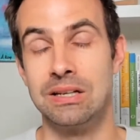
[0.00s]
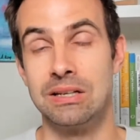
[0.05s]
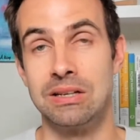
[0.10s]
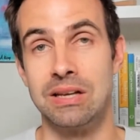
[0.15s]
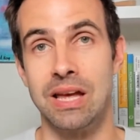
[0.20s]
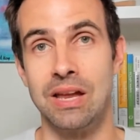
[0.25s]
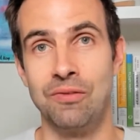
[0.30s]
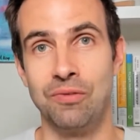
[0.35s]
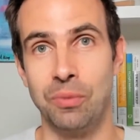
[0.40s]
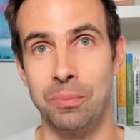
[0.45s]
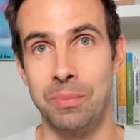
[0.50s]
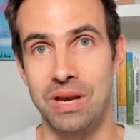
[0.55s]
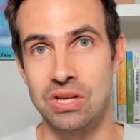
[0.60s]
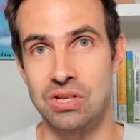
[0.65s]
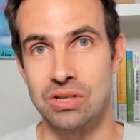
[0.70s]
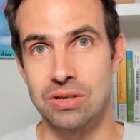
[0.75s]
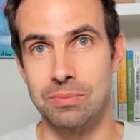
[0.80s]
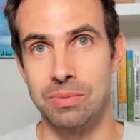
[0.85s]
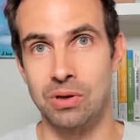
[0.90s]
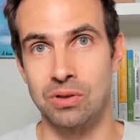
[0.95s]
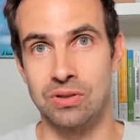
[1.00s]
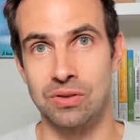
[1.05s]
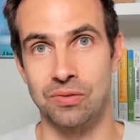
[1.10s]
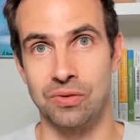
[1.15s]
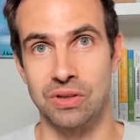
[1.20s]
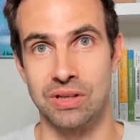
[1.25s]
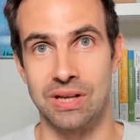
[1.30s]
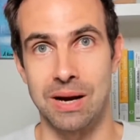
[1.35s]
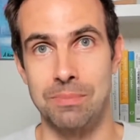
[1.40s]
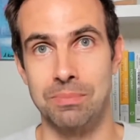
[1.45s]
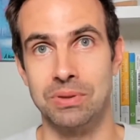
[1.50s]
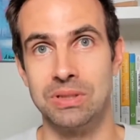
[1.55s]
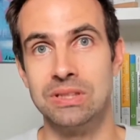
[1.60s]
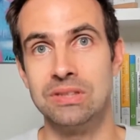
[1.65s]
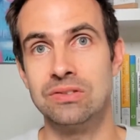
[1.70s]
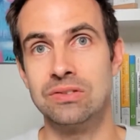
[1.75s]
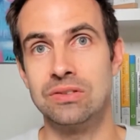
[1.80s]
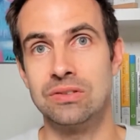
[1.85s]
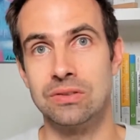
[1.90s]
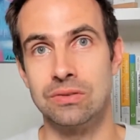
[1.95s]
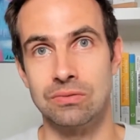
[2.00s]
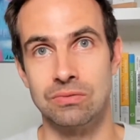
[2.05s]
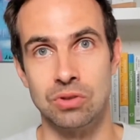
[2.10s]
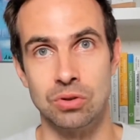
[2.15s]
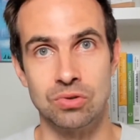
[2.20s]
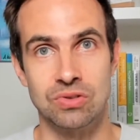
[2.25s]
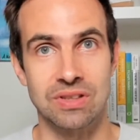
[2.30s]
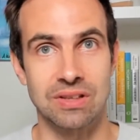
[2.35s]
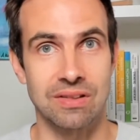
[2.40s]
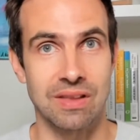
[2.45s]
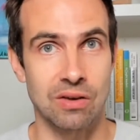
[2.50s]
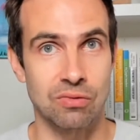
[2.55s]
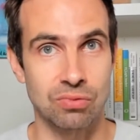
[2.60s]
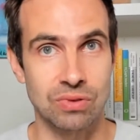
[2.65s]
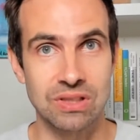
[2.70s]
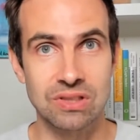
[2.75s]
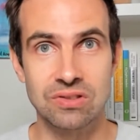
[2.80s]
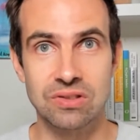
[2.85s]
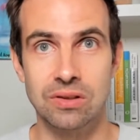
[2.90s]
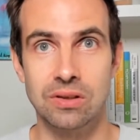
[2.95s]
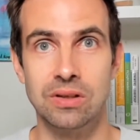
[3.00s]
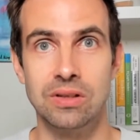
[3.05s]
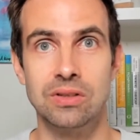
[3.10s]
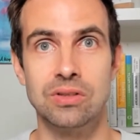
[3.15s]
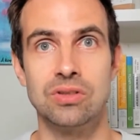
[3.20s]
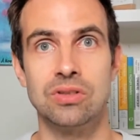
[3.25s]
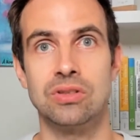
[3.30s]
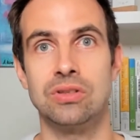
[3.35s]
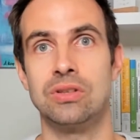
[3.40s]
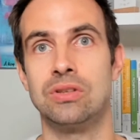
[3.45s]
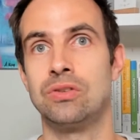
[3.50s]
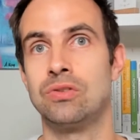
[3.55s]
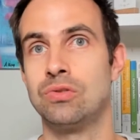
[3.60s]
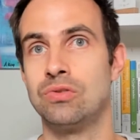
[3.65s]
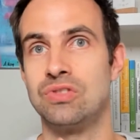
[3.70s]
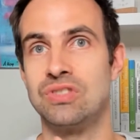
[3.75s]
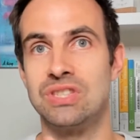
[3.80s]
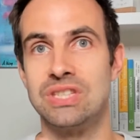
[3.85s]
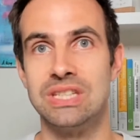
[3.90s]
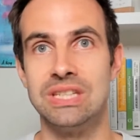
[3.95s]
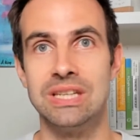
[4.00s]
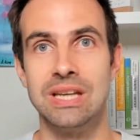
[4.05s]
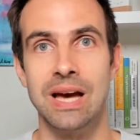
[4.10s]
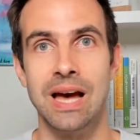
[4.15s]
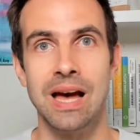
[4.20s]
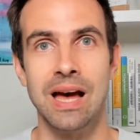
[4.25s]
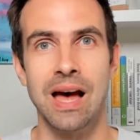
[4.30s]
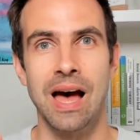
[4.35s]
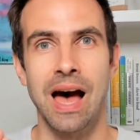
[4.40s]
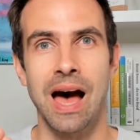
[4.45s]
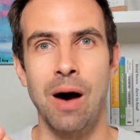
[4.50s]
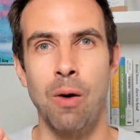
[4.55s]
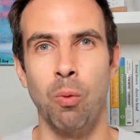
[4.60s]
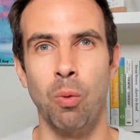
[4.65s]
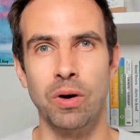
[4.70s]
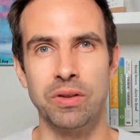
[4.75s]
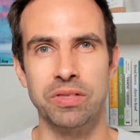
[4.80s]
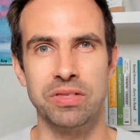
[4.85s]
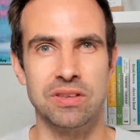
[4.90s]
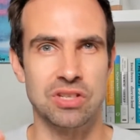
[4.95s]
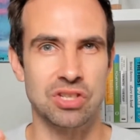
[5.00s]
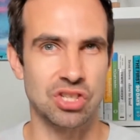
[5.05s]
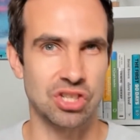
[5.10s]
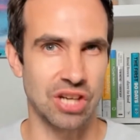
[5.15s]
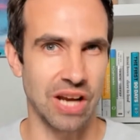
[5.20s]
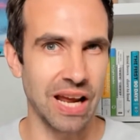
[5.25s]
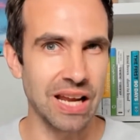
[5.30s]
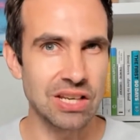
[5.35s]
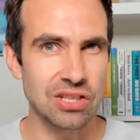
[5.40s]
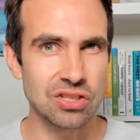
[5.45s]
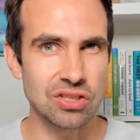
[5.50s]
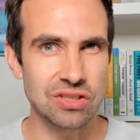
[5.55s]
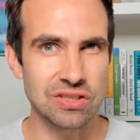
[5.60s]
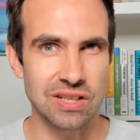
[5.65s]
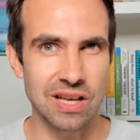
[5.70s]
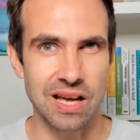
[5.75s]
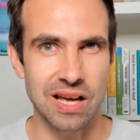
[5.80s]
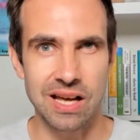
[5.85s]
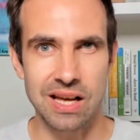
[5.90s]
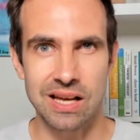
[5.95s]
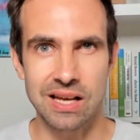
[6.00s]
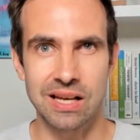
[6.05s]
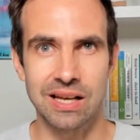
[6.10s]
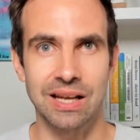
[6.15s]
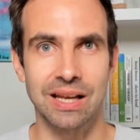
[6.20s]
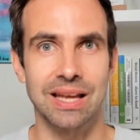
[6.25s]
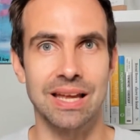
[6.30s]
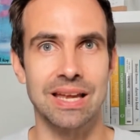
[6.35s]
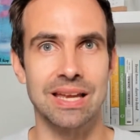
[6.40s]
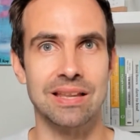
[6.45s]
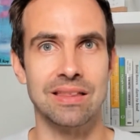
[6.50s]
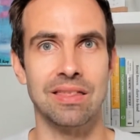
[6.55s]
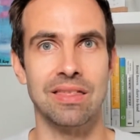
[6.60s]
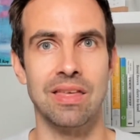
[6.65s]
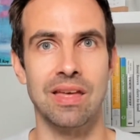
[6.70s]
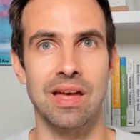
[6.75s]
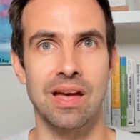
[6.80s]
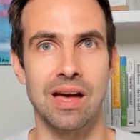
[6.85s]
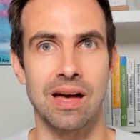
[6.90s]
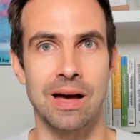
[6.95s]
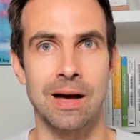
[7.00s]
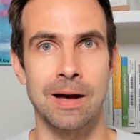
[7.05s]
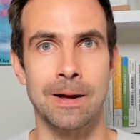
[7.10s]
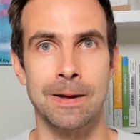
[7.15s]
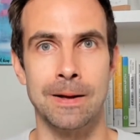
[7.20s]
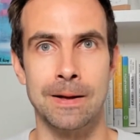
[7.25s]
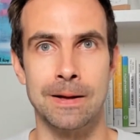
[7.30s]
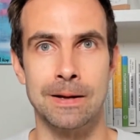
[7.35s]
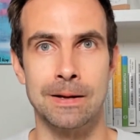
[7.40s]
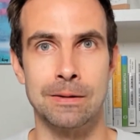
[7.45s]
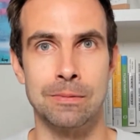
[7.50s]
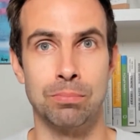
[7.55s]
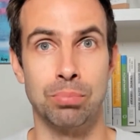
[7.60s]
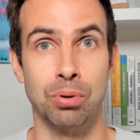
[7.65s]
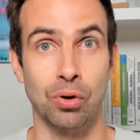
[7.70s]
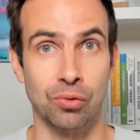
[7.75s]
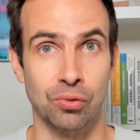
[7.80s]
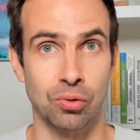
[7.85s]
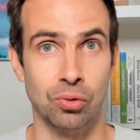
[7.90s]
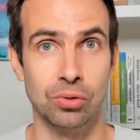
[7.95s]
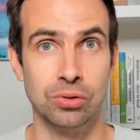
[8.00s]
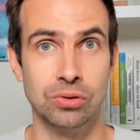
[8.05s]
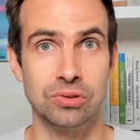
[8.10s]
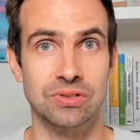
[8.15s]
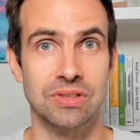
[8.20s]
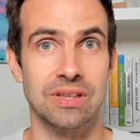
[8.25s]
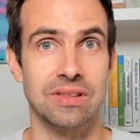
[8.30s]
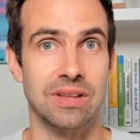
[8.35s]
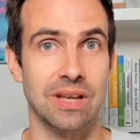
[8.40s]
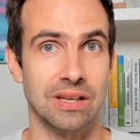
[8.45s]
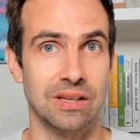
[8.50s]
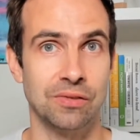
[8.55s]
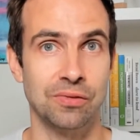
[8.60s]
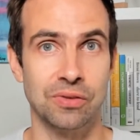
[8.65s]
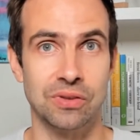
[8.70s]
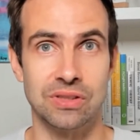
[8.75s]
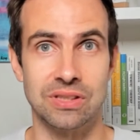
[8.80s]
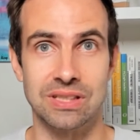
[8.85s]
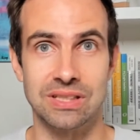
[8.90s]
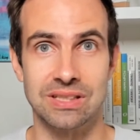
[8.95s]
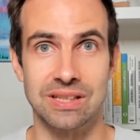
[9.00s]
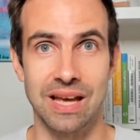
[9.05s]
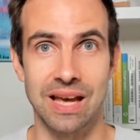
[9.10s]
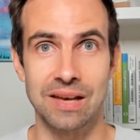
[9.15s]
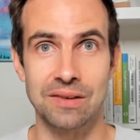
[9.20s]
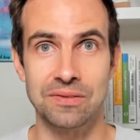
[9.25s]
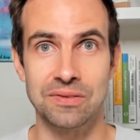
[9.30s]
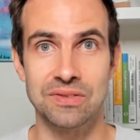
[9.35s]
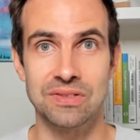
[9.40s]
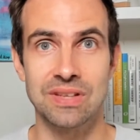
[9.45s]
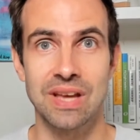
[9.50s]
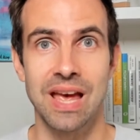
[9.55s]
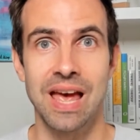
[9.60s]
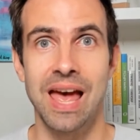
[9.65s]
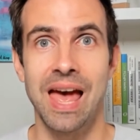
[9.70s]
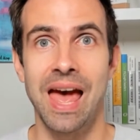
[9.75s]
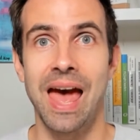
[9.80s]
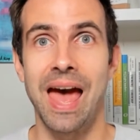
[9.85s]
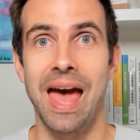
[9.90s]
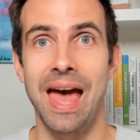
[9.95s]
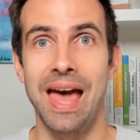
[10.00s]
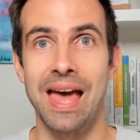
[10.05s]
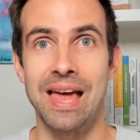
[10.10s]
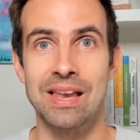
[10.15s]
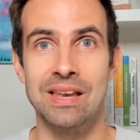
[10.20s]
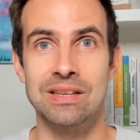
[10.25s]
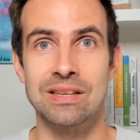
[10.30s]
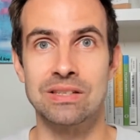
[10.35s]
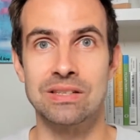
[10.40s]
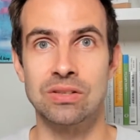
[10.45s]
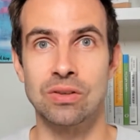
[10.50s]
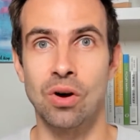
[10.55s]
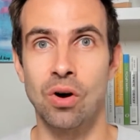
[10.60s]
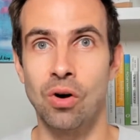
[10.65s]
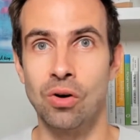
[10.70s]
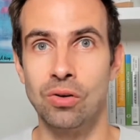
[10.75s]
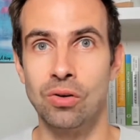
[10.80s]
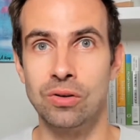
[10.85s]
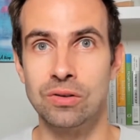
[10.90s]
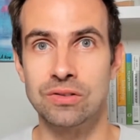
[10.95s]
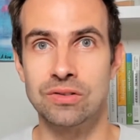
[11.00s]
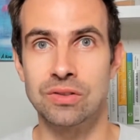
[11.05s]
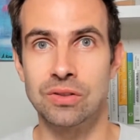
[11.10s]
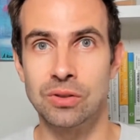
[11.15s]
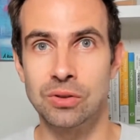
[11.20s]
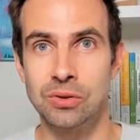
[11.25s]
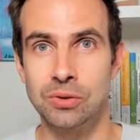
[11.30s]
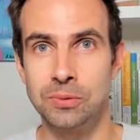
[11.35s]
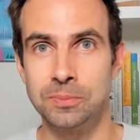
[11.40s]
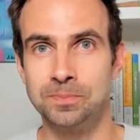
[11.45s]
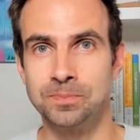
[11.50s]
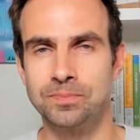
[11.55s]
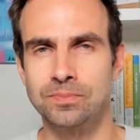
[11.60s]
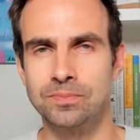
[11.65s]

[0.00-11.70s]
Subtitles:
information about different companies, using their research to see what the changes are in their portfolios, in their different ETFs, and also